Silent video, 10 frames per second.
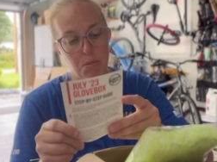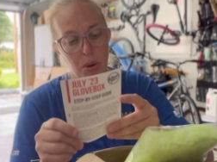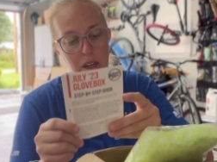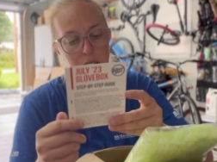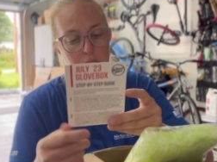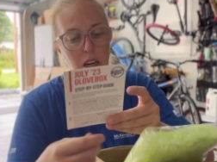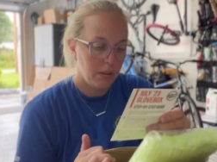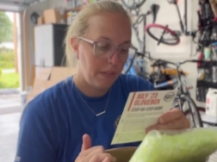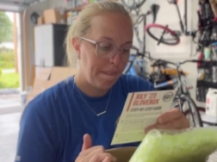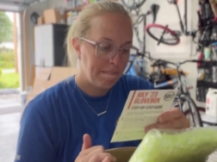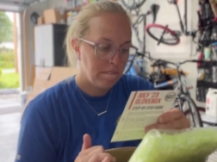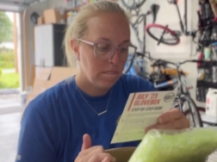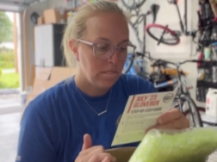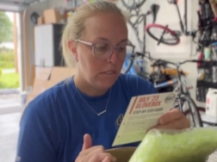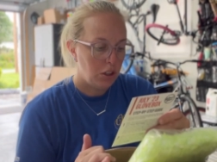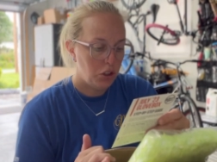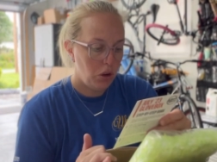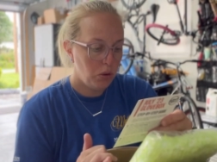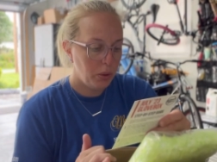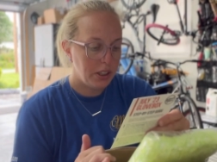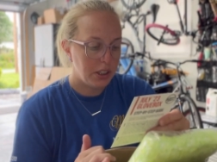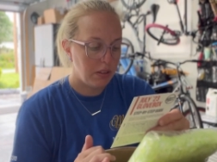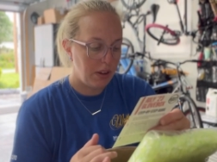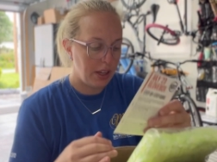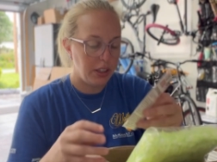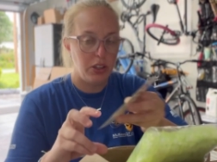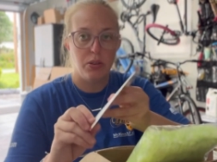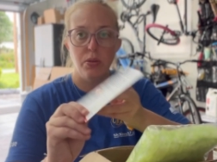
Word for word: pricing. Total retail value,